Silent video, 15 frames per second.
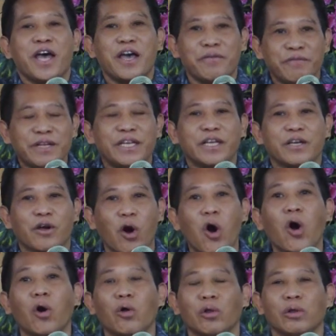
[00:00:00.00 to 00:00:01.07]
heavenly
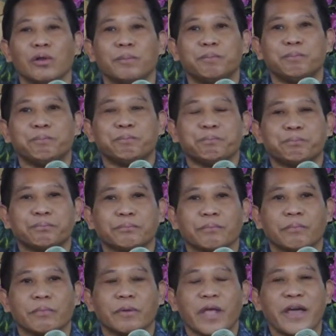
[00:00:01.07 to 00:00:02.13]
goal,
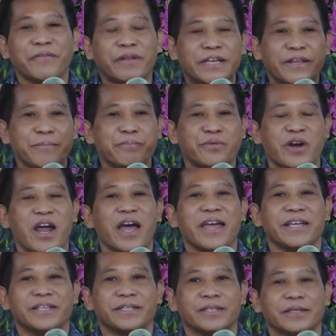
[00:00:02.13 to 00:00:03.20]
heavenly
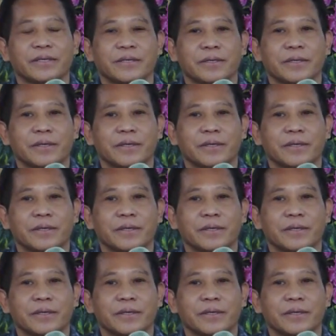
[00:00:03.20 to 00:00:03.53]
prize,